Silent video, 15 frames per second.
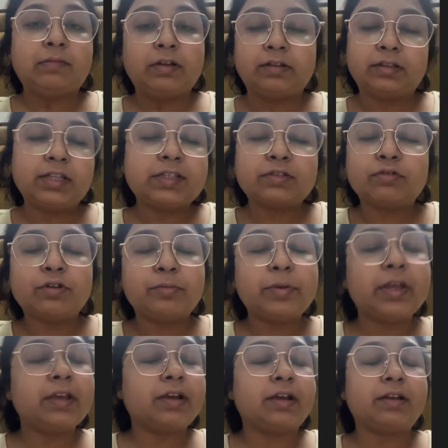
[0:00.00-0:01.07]
this could
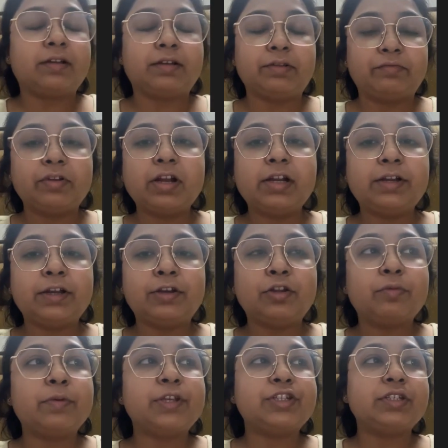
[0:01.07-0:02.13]
be difficult
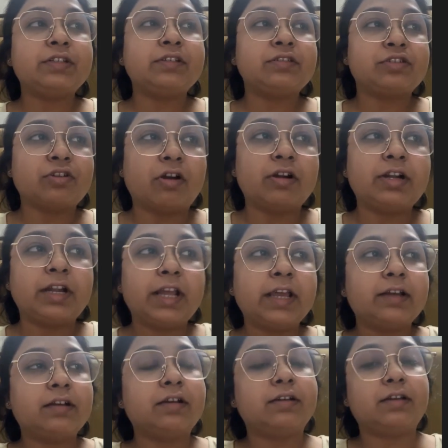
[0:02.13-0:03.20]
intubation, short
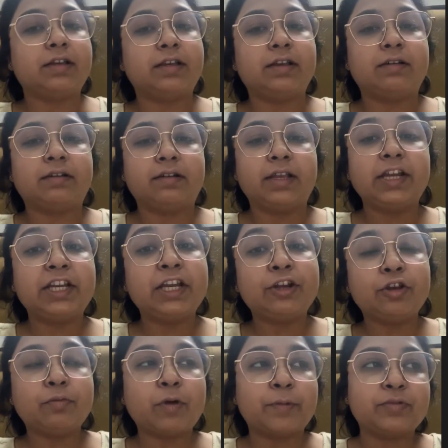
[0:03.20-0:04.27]
neck, ET
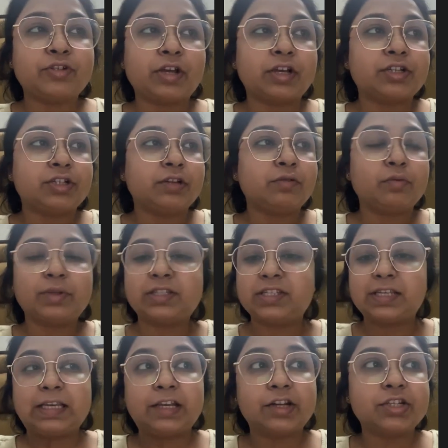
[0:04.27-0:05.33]
tube obstruction with
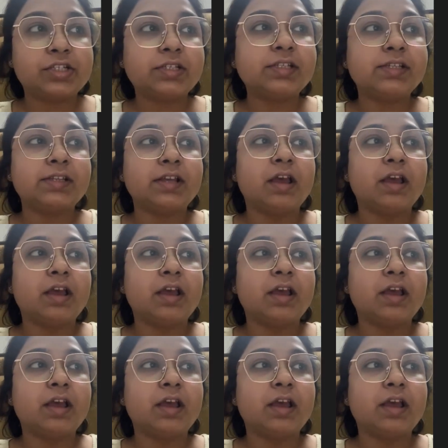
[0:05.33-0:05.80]
secretions,